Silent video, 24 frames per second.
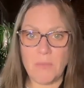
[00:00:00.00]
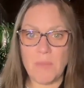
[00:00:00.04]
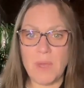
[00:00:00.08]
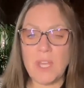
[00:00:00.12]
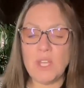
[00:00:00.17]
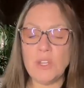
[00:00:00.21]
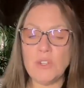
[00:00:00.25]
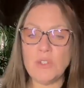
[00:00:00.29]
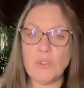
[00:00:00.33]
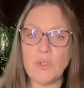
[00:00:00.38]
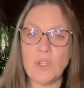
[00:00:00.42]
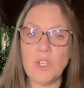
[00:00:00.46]

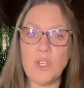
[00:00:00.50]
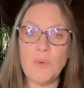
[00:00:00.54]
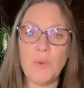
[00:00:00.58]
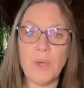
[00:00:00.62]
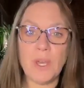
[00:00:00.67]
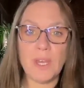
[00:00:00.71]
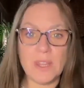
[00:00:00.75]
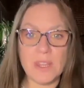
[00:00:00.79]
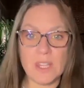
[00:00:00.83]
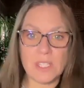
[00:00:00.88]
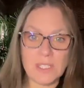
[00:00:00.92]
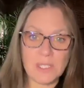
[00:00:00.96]
Make sure you
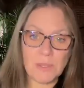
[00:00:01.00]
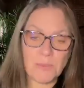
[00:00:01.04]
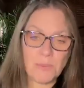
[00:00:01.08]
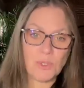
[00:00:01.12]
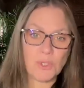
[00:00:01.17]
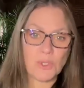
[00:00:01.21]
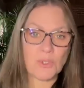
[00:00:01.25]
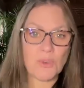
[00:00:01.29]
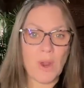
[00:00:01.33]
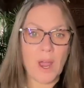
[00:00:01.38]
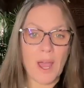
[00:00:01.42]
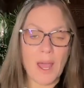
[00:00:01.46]
hit the
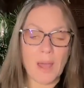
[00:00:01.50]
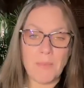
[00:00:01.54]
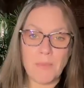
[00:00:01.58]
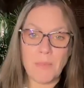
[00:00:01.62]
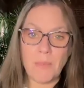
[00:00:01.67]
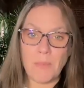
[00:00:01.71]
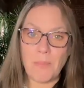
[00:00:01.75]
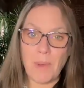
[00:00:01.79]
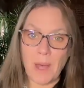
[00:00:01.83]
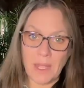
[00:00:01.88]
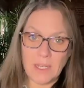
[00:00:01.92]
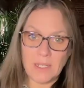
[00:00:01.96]

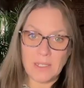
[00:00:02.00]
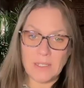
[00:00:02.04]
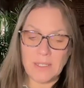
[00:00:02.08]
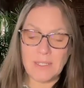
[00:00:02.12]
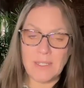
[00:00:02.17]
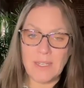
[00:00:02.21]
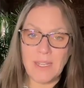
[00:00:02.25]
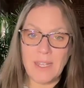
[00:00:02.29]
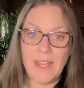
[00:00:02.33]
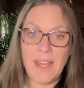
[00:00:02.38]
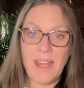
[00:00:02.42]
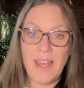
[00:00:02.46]
subscribe
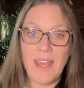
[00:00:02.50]
button.